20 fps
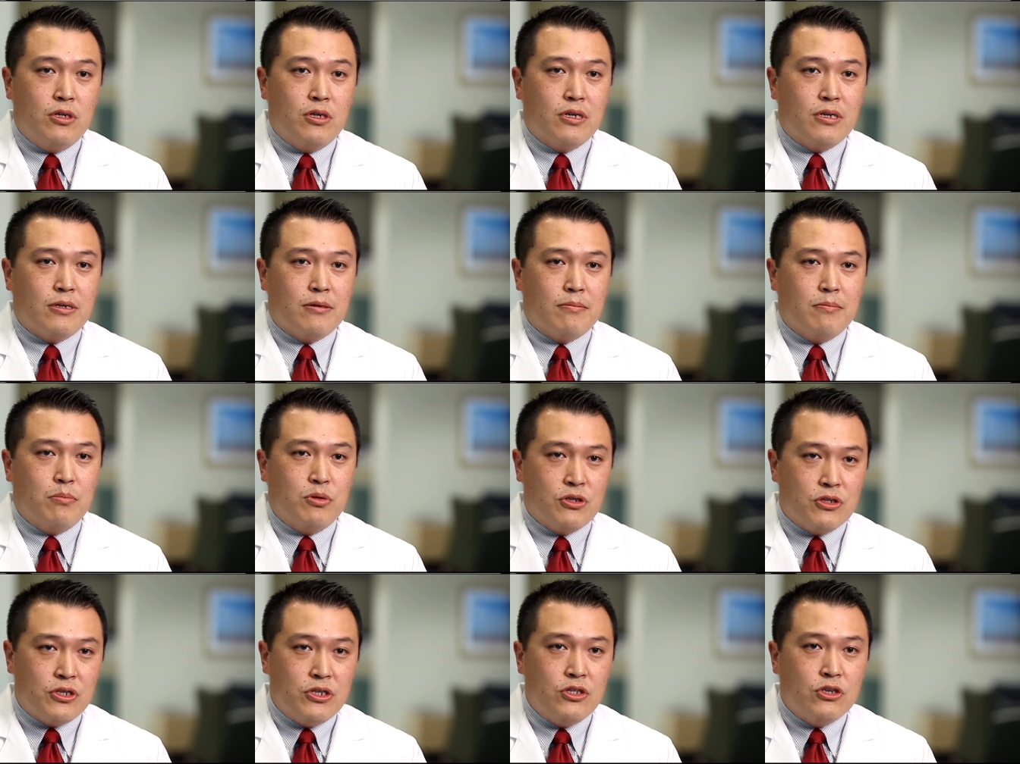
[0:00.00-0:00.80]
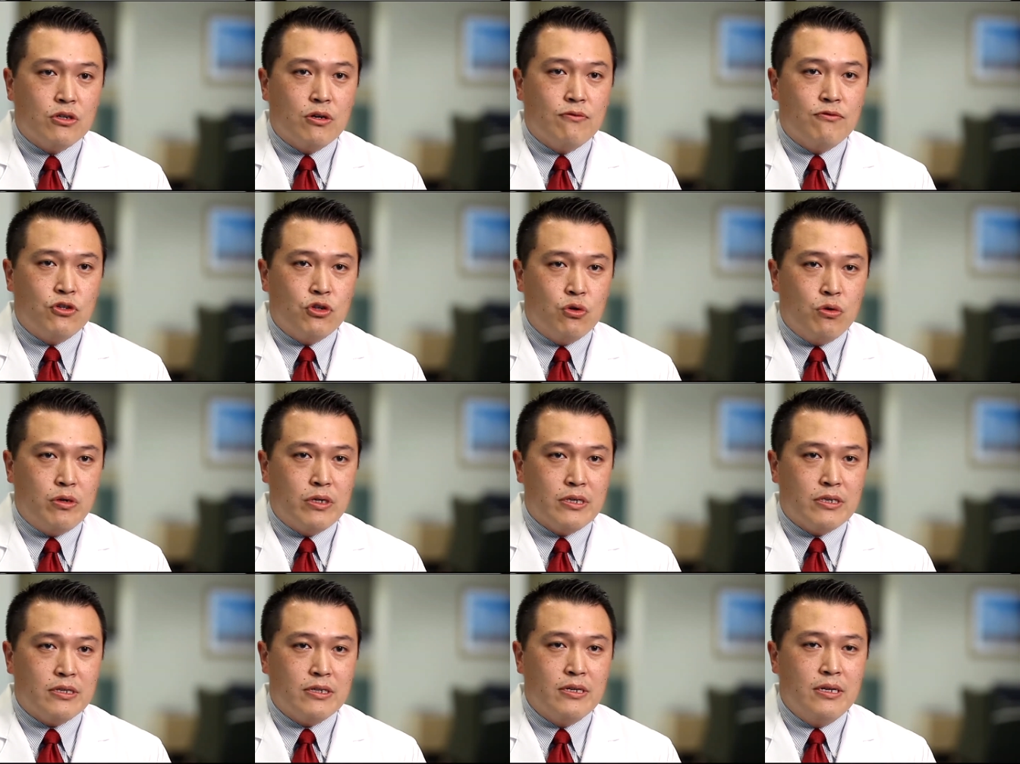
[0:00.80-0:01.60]
uh, procedure of
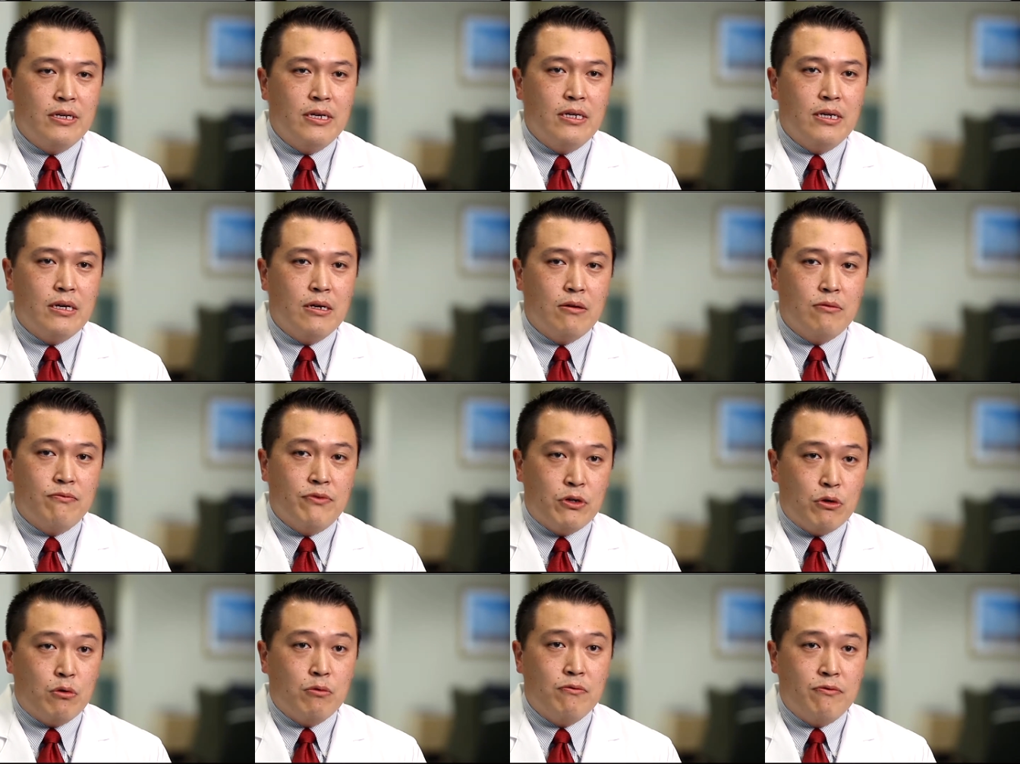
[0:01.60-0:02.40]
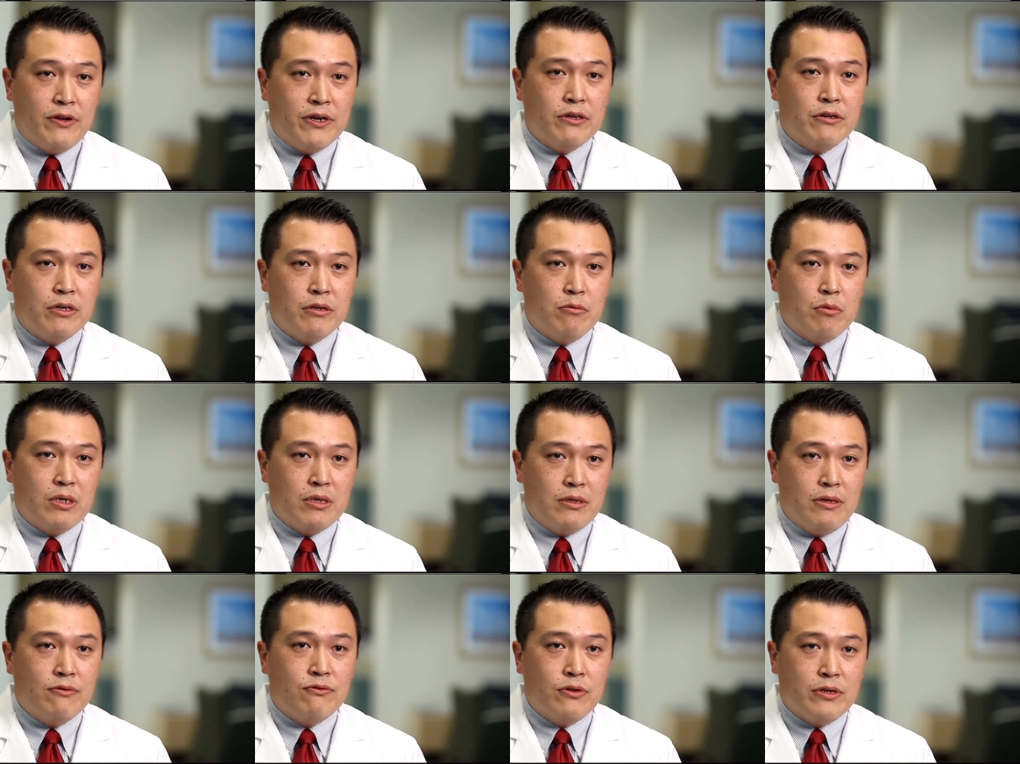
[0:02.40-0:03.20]
choice uh, will vary with
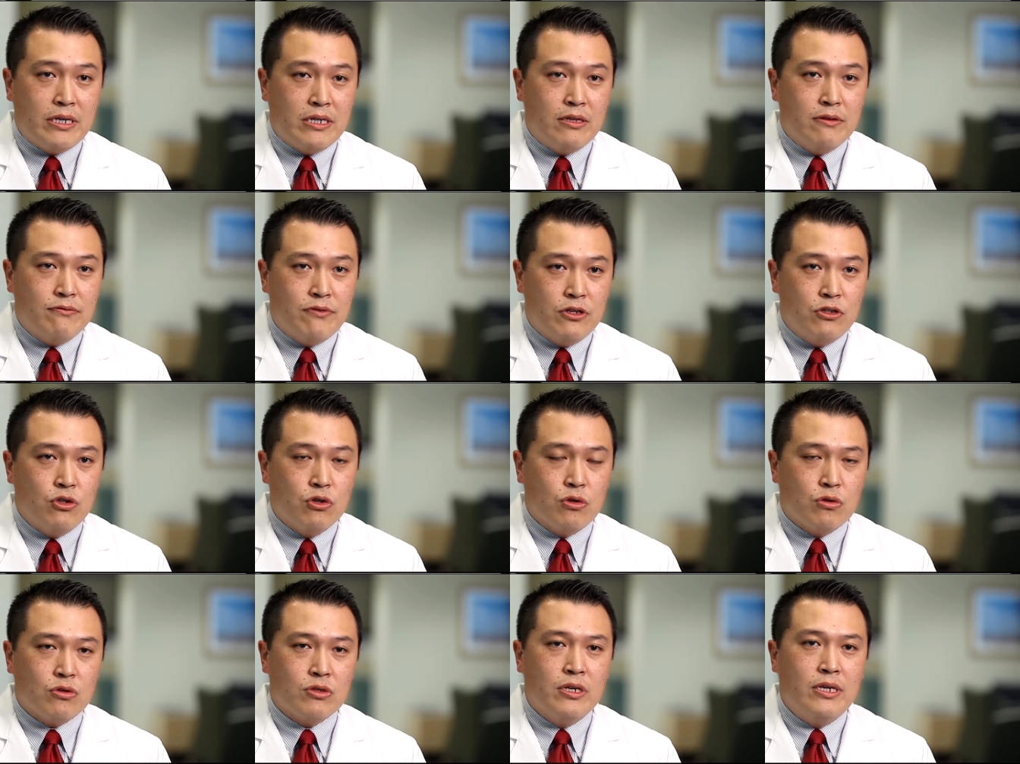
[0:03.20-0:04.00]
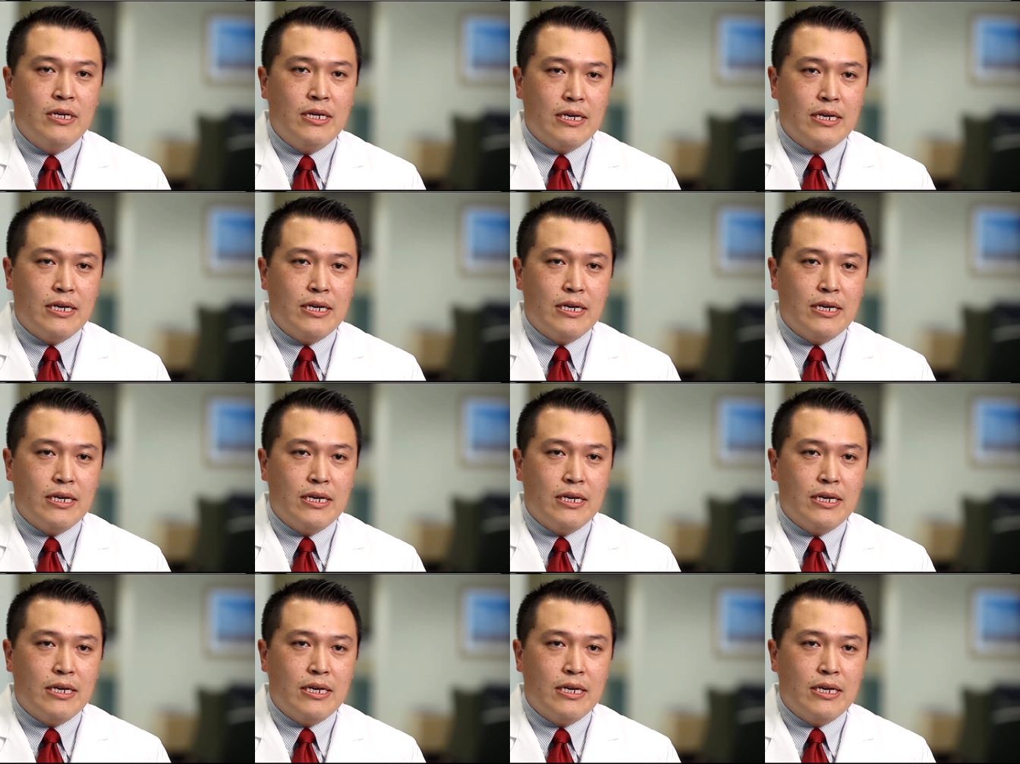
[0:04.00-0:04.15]
different individuals,